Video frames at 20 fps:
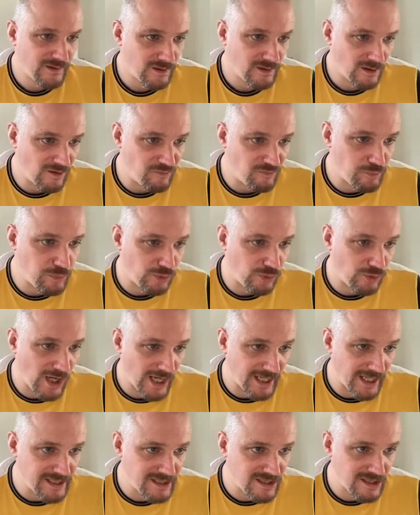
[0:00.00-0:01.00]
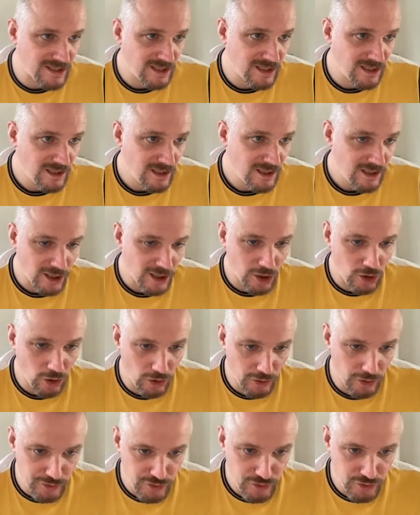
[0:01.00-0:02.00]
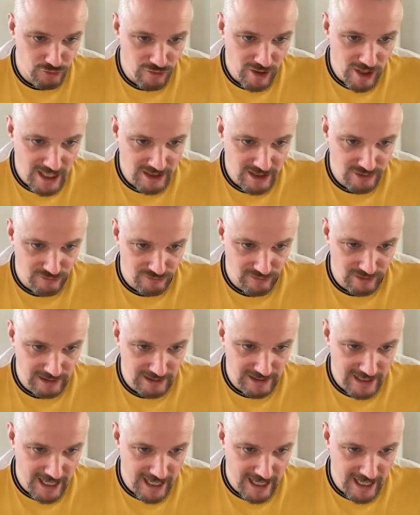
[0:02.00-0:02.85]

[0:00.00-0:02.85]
a price, a contractual